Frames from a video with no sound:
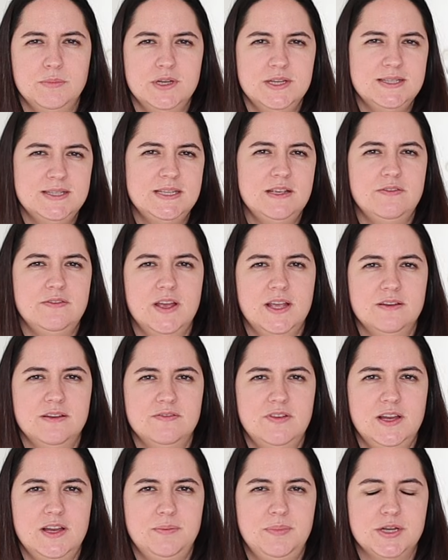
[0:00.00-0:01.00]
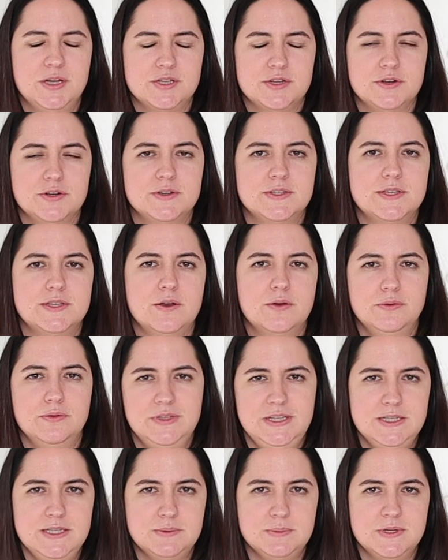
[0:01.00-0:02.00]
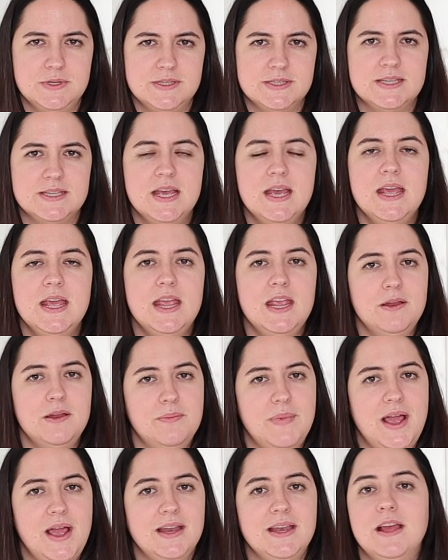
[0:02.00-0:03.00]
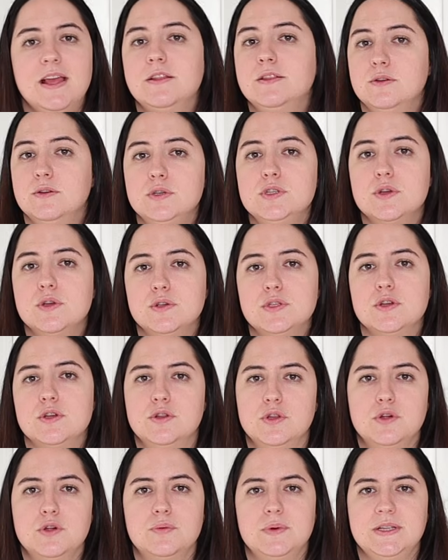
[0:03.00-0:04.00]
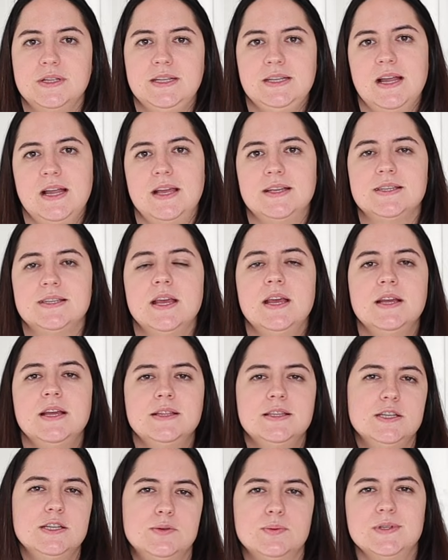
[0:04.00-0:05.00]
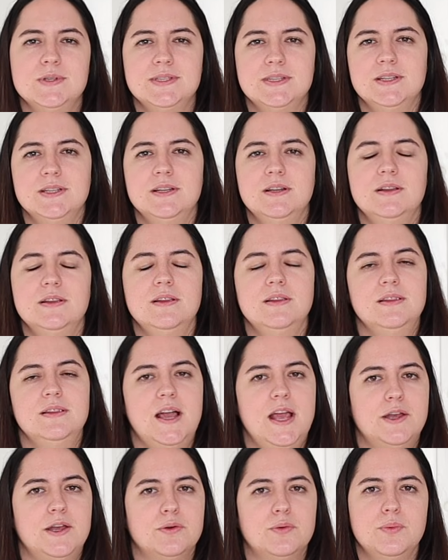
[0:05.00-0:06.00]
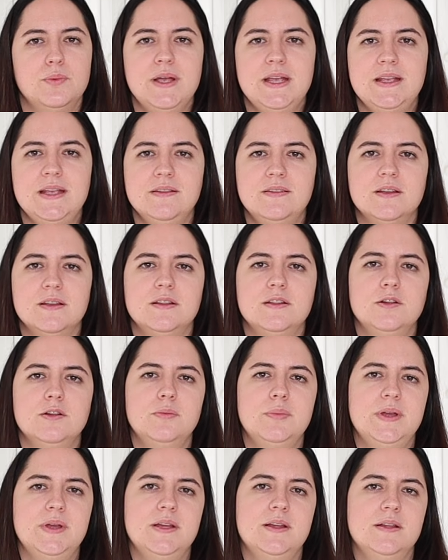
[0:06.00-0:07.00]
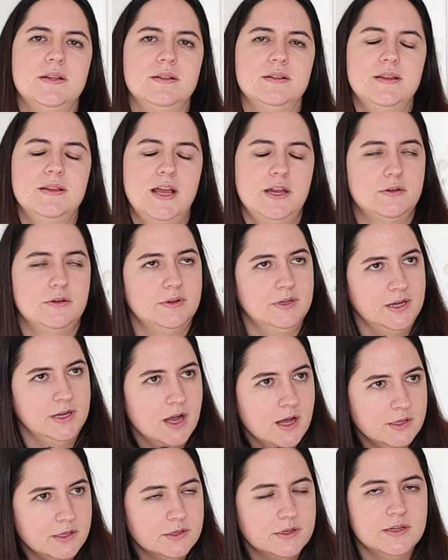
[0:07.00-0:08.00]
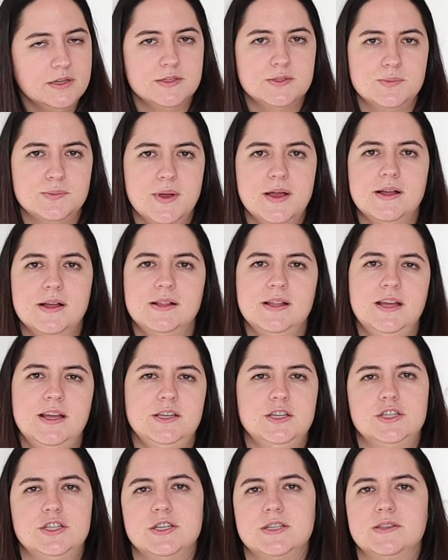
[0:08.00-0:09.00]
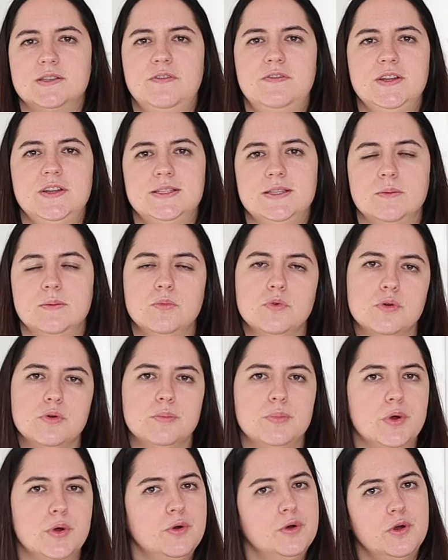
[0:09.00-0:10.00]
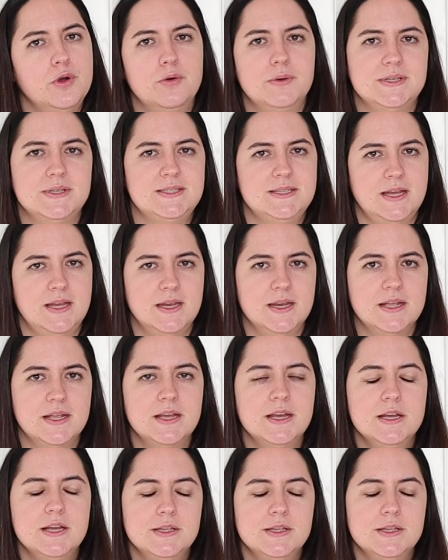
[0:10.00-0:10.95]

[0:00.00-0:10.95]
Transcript: gonna see if I can find a picture. So these ones in mine, and those also look really nice. This one's a little lighter weight, a little bit lighter in color as well, and it just fits a more boho aesthetic.